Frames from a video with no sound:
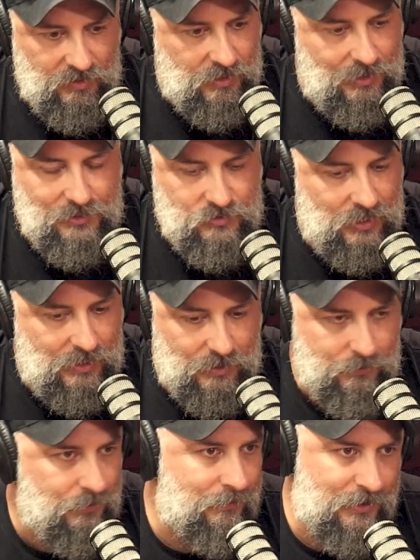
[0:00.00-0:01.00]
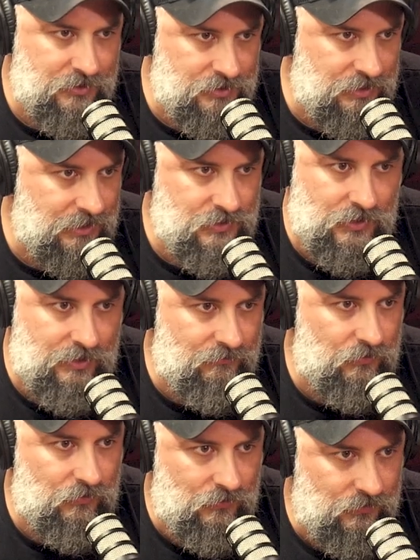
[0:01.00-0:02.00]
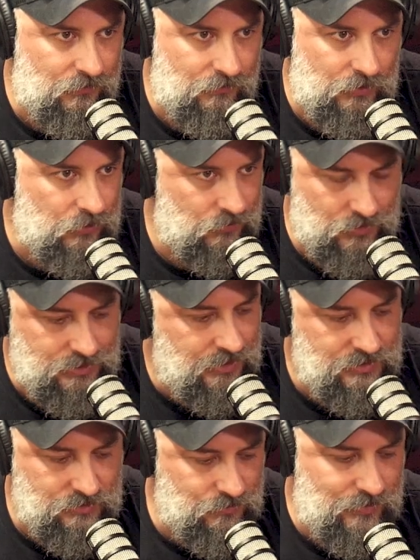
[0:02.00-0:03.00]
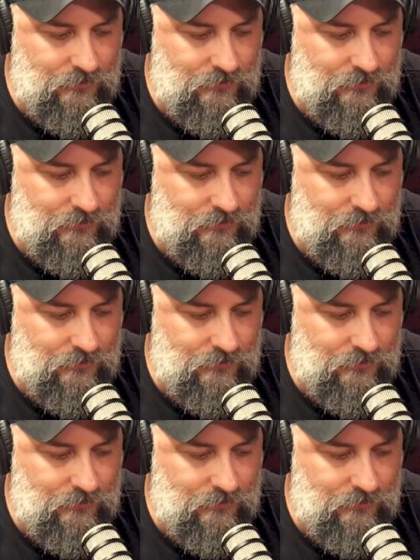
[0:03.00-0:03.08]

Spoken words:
to try to get the parasites off or the crustaceans,